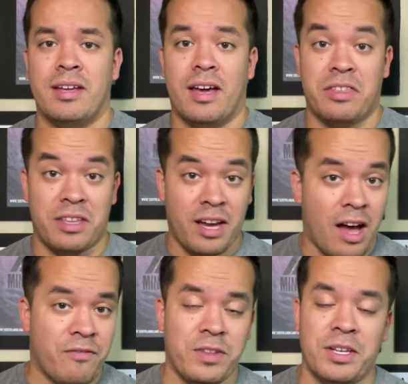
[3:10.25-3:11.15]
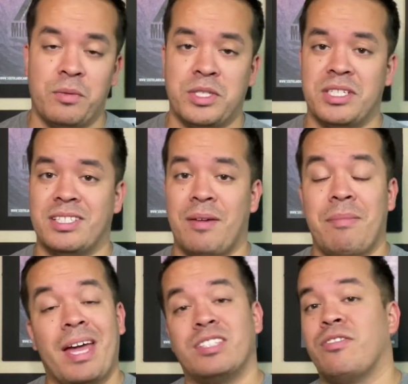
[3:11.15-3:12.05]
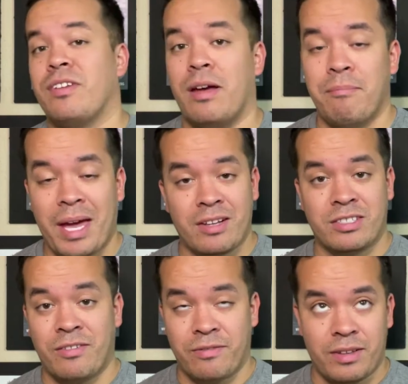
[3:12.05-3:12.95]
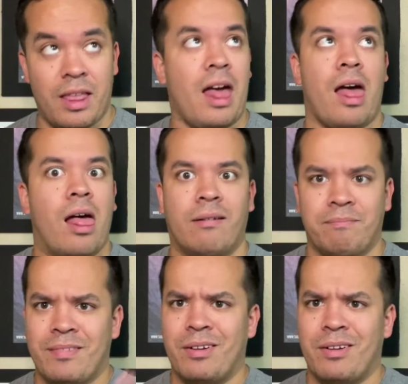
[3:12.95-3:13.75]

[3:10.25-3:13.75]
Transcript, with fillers: a theophany, which is a man a manis- ah,